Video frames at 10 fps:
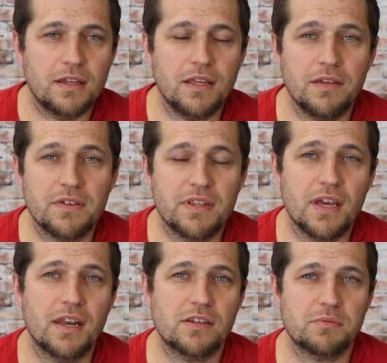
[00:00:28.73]
even
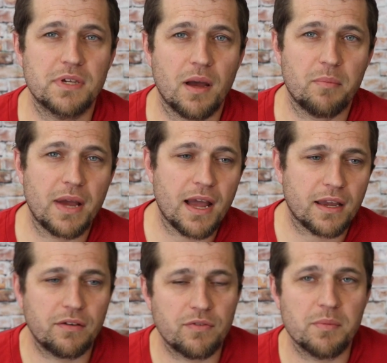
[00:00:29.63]
then as we got
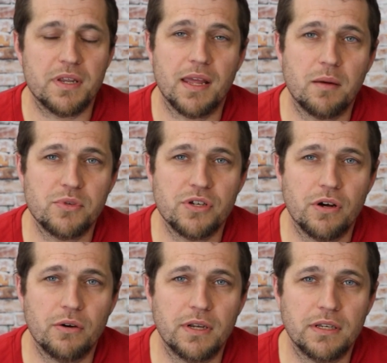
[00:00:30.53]
back from the NAMM
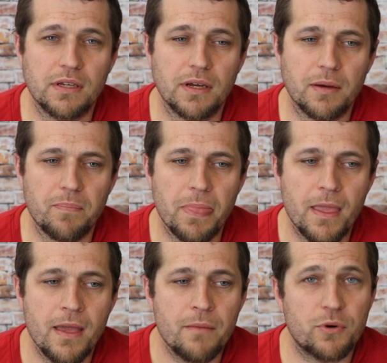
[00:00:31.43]
show. And um,
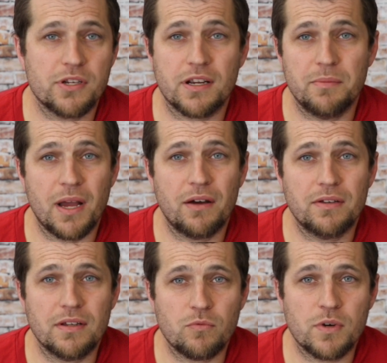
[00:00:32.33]
we're talking
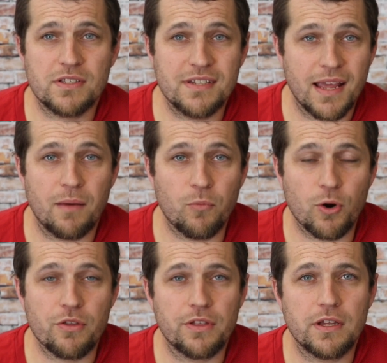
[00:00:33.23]
about was NAMM
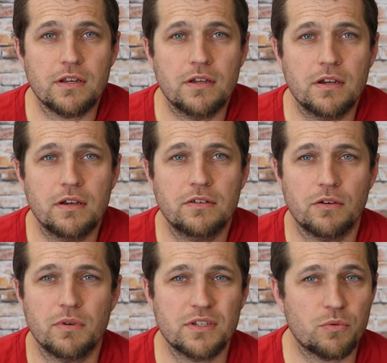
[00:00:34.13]
worth it? So
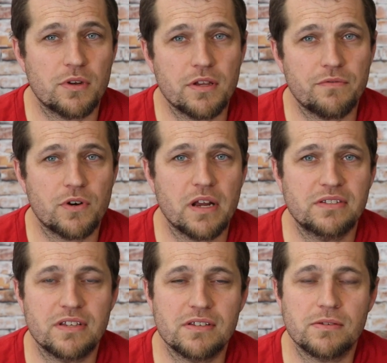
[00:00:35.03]
was it worth it for
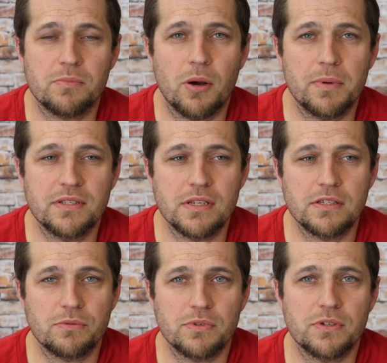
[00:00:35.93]
us as a small
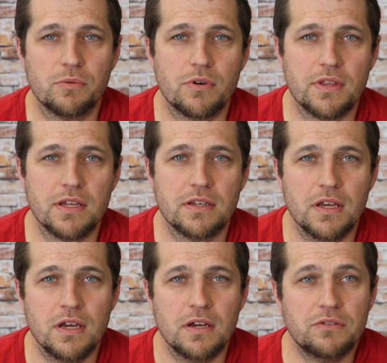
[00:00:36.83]
business? Was it worth it
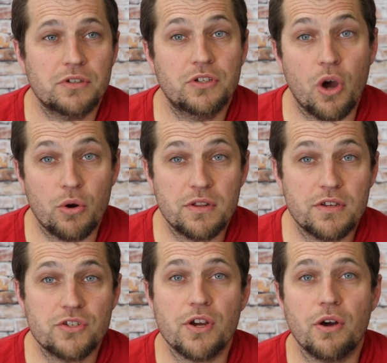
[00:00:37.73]
to go to
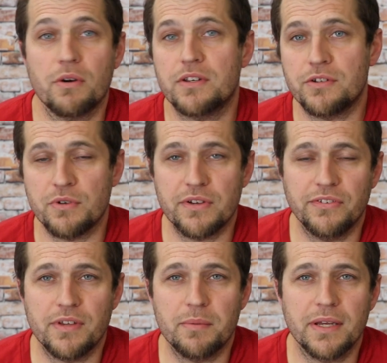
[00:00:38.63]
the show and to
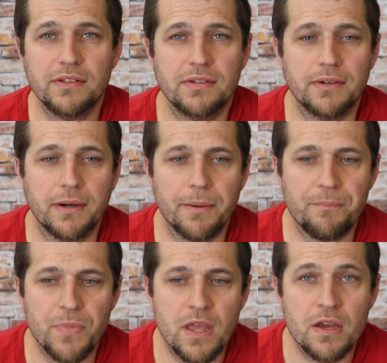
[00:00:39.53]
exhibit?
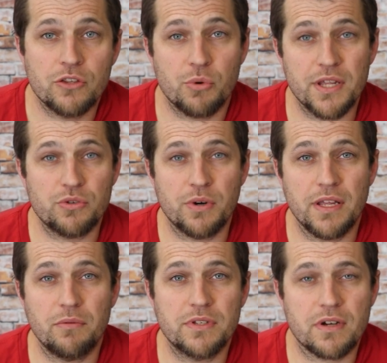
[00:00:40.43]
Um,
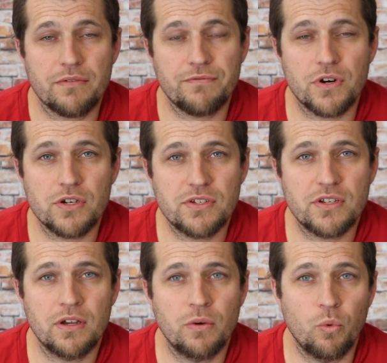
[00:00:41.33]
2020 was our
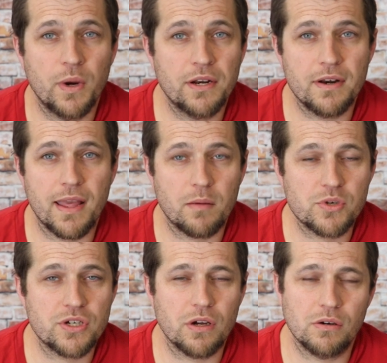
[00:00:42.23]
first Winter NAMM
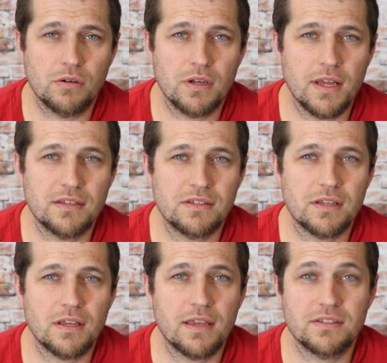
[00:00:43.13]
show as,
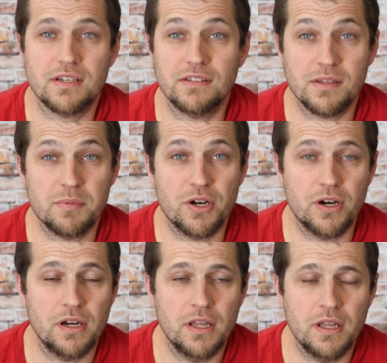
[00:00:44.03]
a, as an
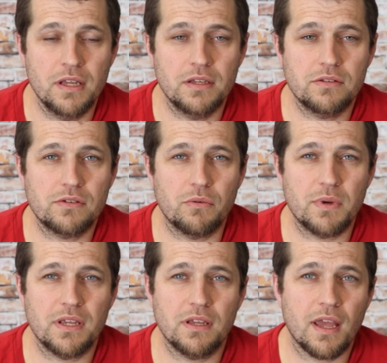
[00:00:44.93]
exhibitor. So
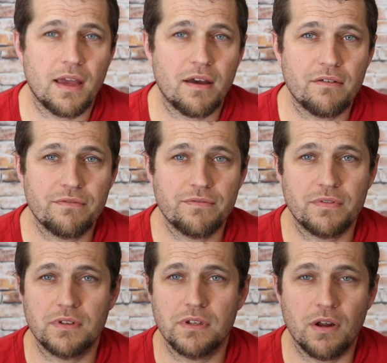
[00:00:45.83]
we have,
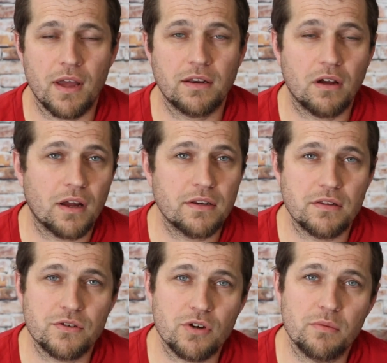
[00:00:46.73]
you know, had gone to
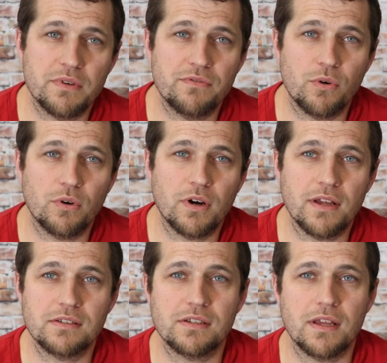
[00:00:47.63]
the show before
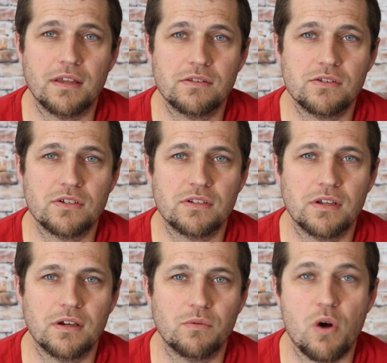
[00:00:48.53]
as, as just
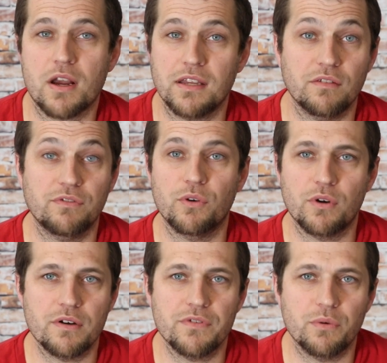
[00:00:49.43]
uh, walking the
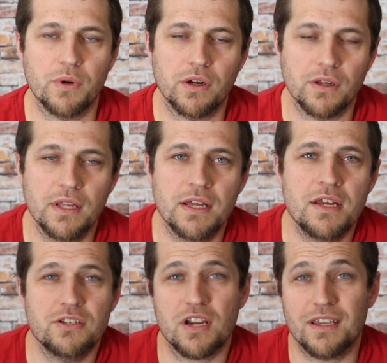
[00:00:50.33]
floor, if you will,
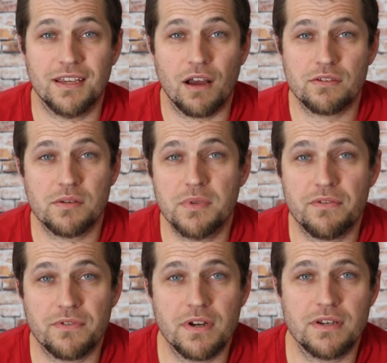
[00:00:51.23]
checking out some
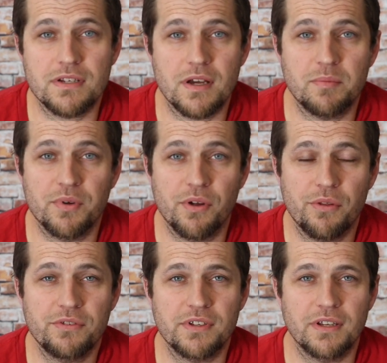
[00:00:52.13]
different uh,
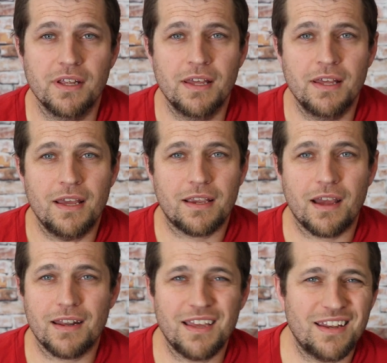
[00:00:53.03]
booths and, and
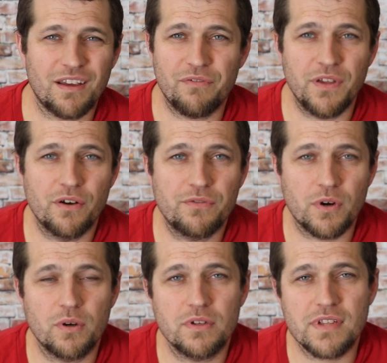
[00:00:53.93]
kind of getting a feel
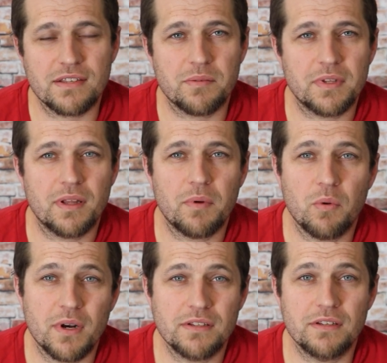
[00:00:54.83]
for is that something that we
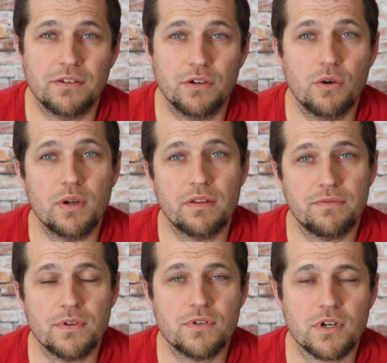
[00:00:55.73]
wanted to do in the
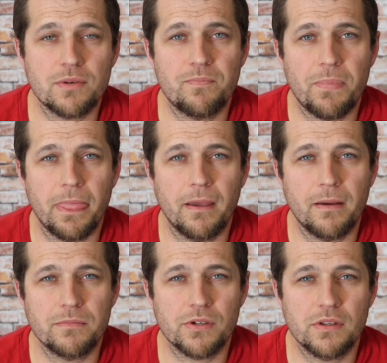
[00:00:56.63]
future.
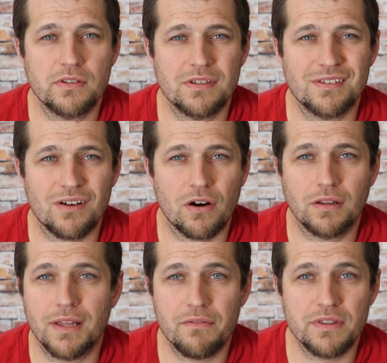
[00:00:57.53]
Um, so this is our
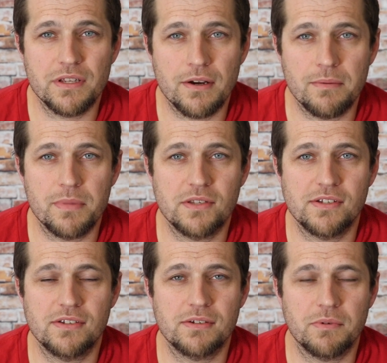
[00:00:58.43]
11th year in
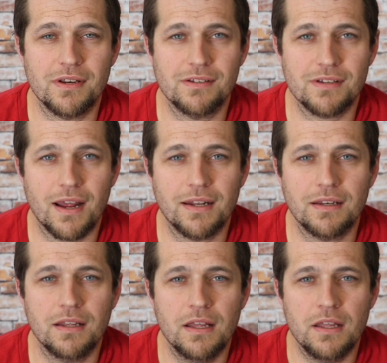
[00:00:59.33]
business, and we
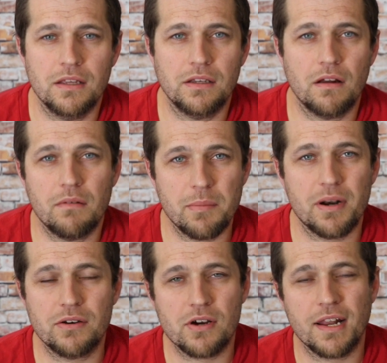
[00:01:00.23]
decided, you know, we
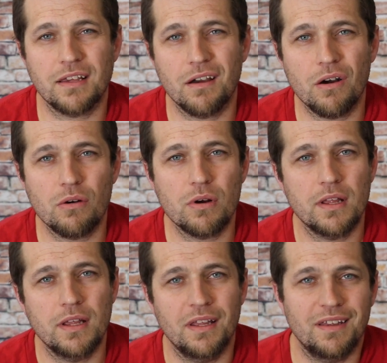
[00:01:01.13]
better try to go
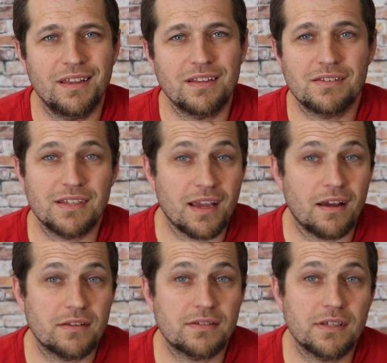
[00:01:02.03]
and see how,
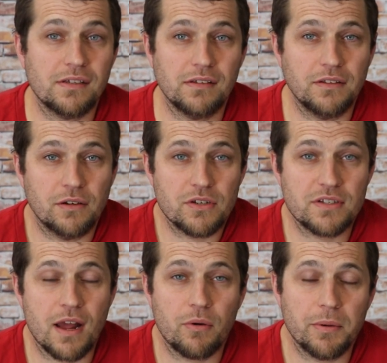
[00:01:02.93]
see you know
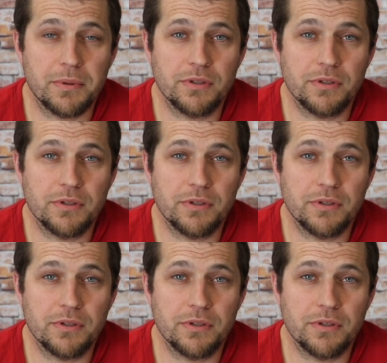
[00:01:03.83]
just how we would